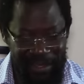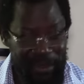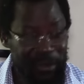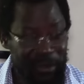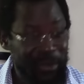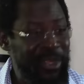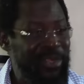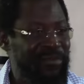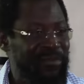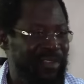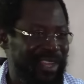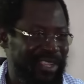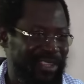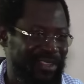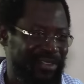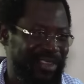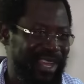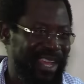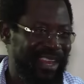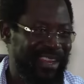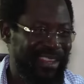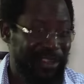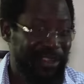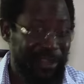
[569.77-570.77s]
who
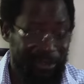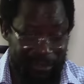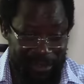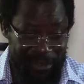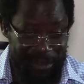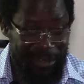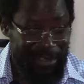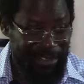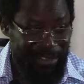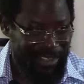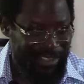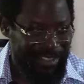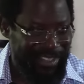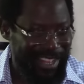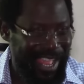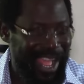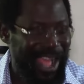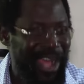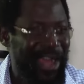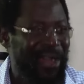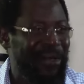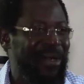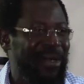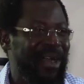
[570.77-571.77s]
eventually, of course, is now
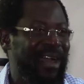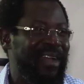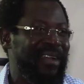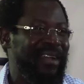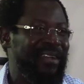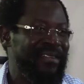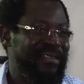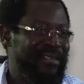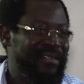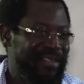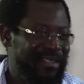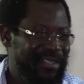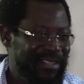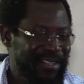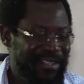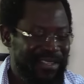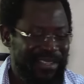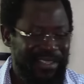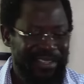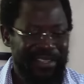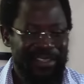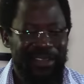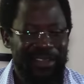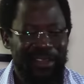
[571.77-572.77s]
our
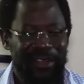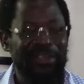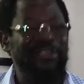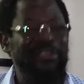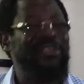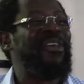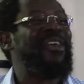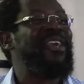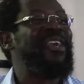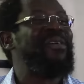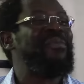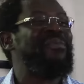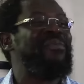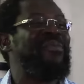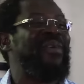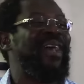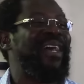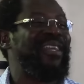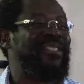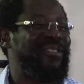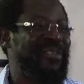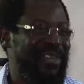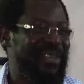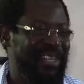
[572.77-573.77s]
Honorable
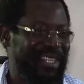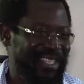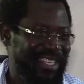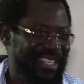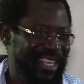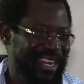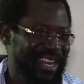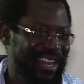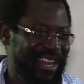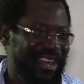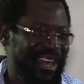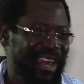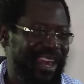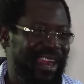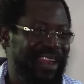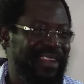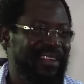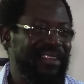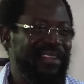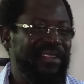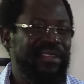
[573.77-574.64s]
Attorney General.